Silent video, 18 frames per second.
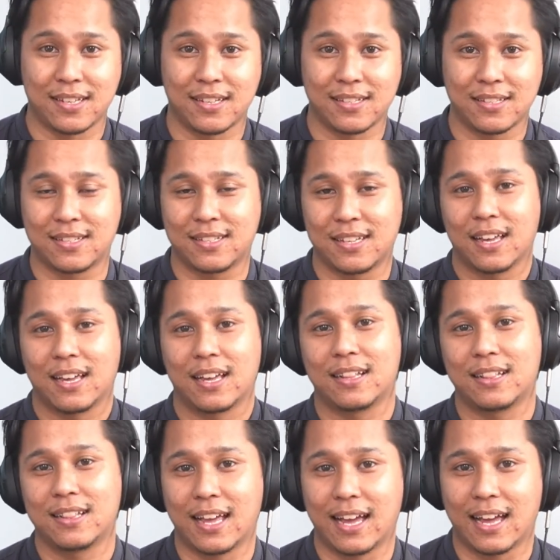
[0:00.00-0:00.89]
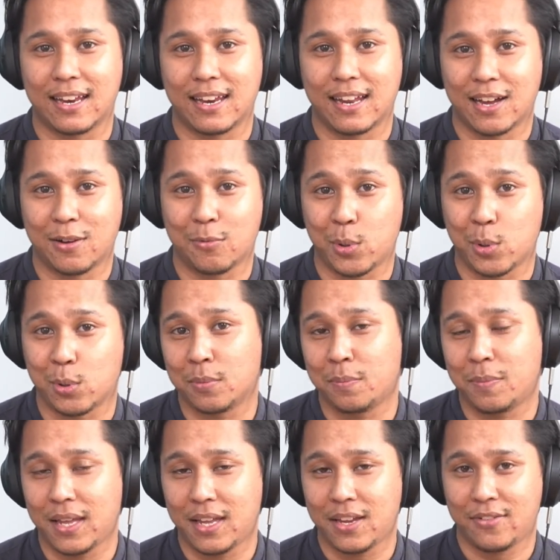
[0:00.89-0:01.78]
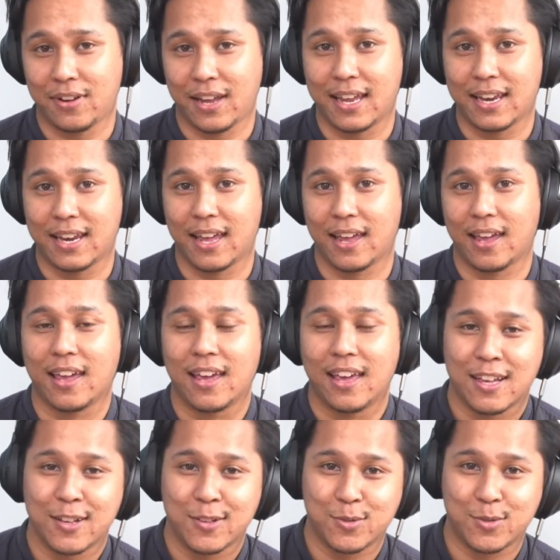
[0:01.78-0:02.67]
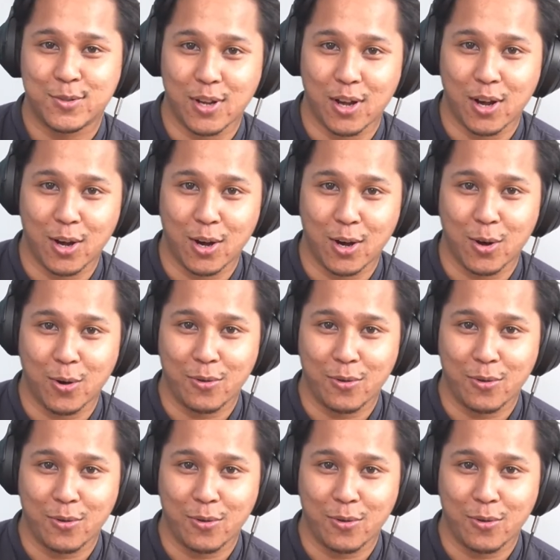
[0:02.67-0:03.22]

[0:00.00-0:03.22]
the businesses that we will be creating.